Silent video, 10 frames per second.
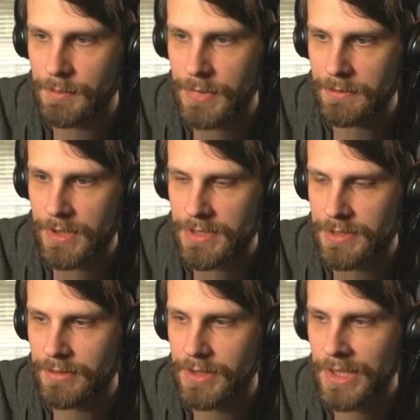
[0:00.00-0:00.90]

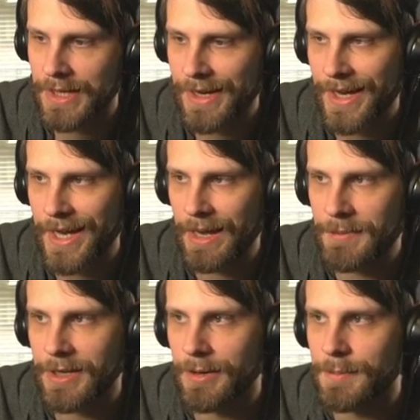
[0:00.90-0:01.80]
Bankbuster? I'm
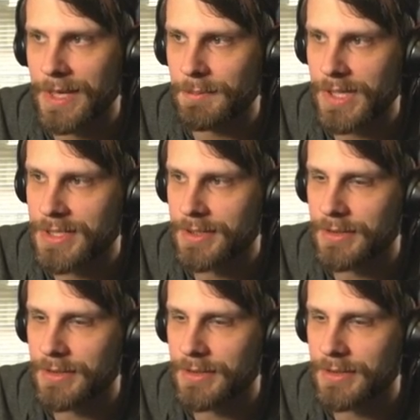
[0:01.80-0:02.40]
going to go Bankbuster.